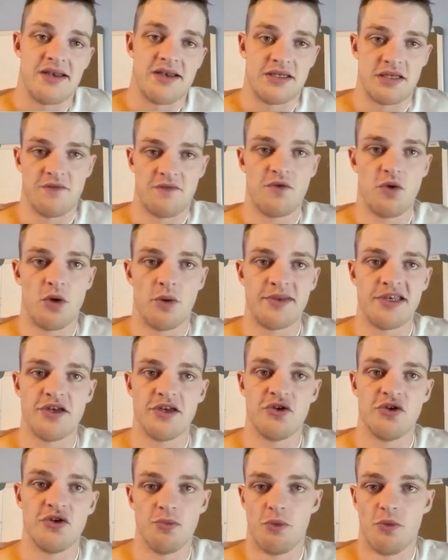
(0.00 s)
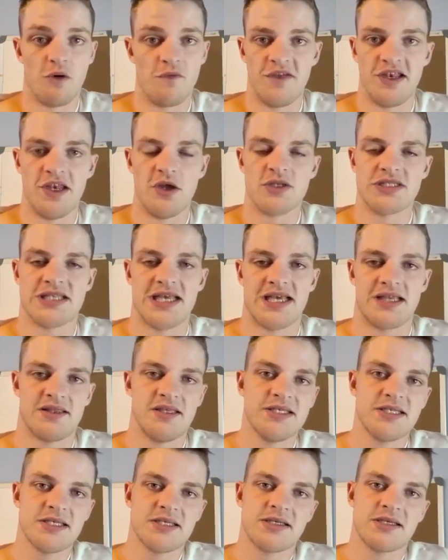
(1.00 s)
if you want me to do more videos like
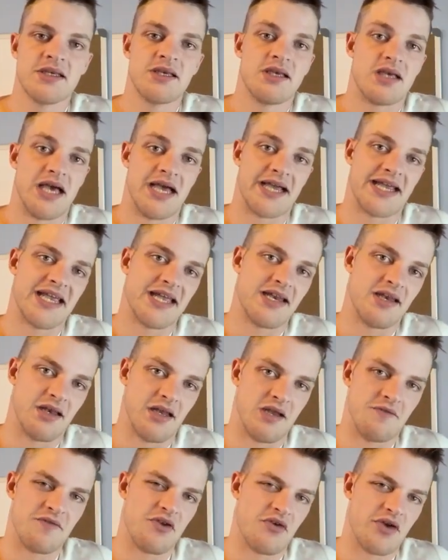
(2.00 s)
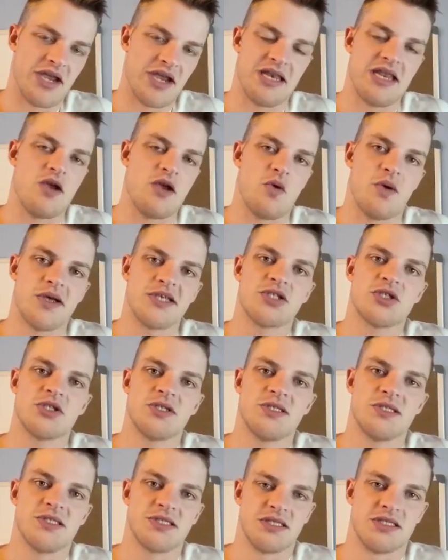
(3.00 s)
this. Again, if there are any
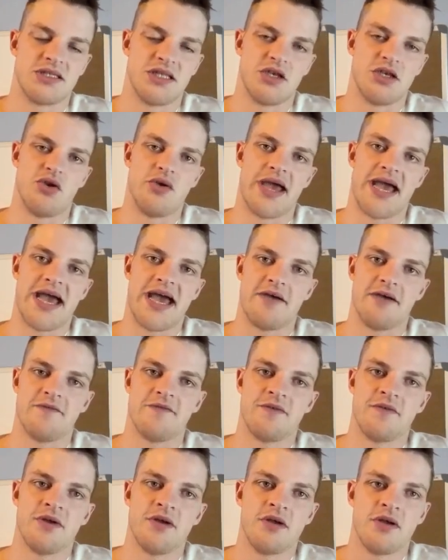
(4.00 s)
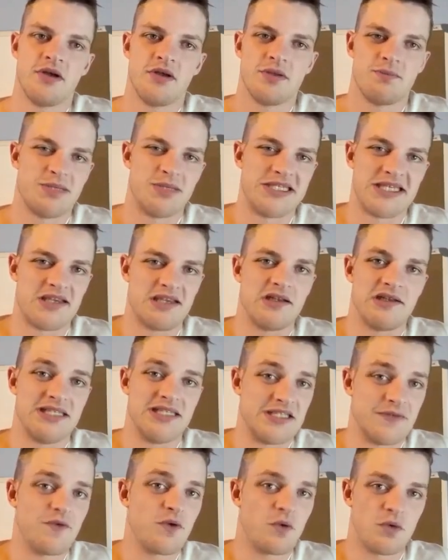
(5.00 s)
questions that you have particular
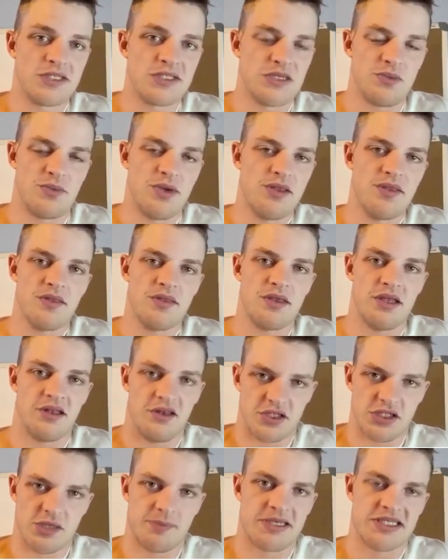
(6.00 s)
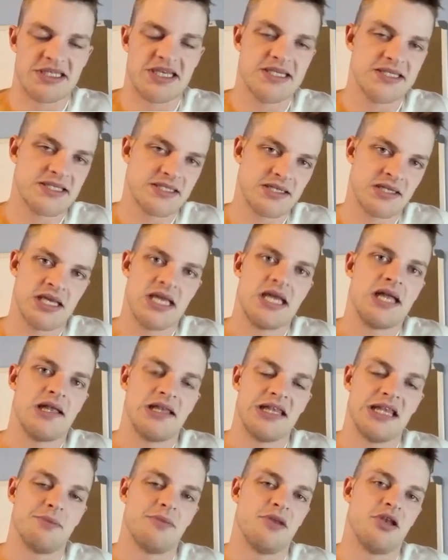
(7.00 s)
difficulty with in the topic test,
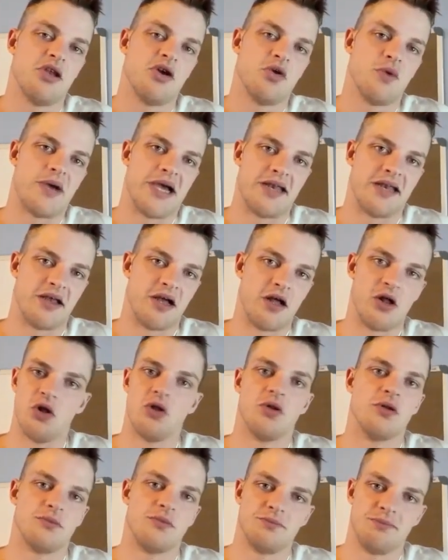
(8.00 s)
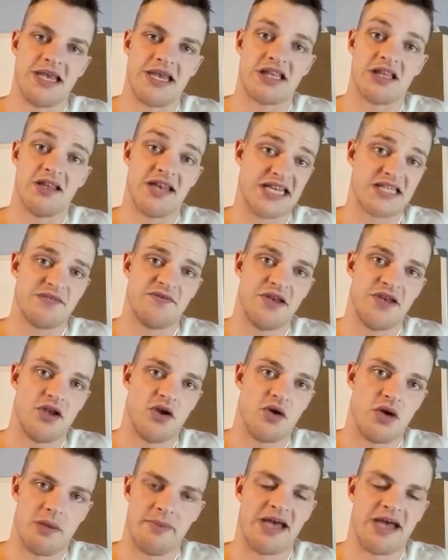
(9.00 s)
let me know and I'll make the next
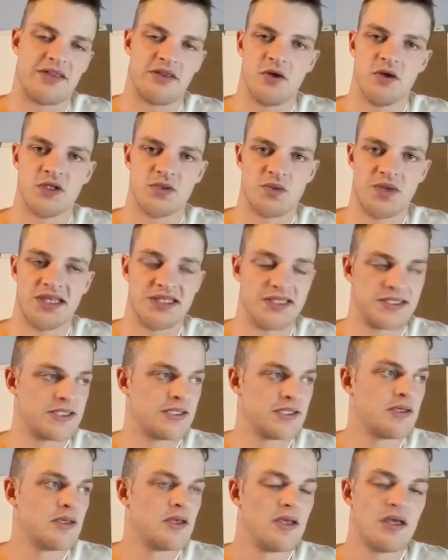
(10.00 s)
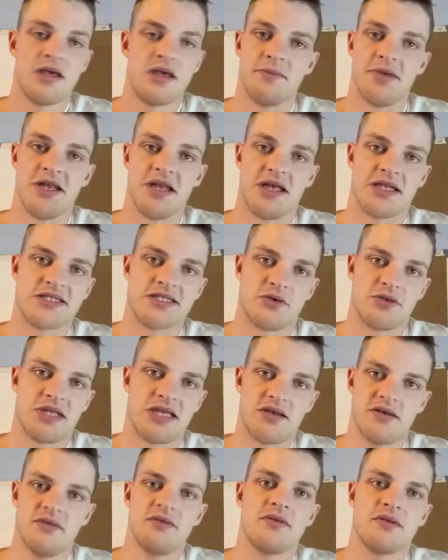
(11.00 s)
video about those ones. But until
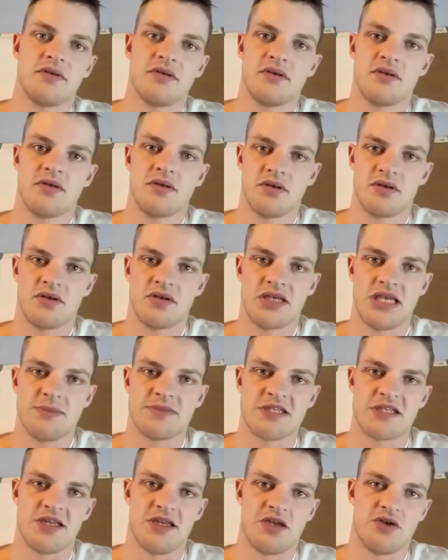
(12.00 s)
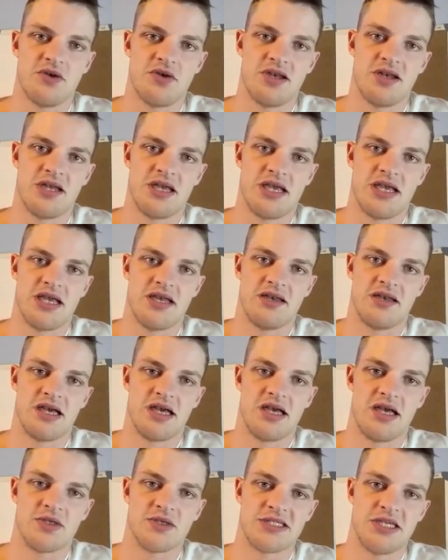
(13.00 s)
then, keep studying Korean and
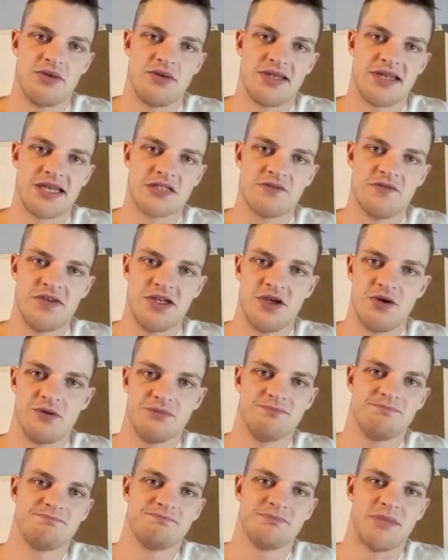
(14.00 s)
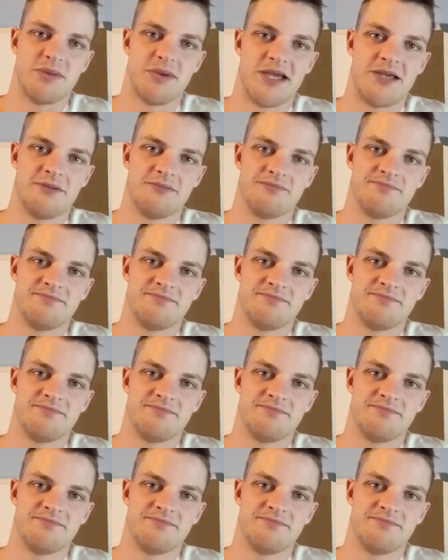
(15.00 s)
I'll see you in the next video. Bye-bye.